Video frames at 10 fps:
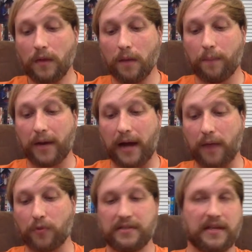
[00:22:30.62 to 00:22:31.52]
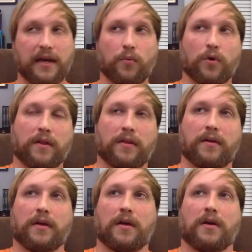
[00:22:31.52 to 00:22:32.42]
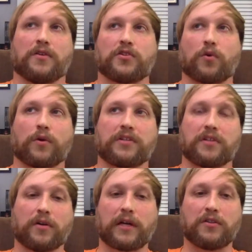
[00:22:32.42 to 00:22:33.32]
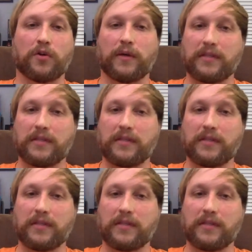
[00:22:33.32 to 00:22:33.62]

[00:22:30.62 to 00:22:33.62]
But I would say one of the stories to look into.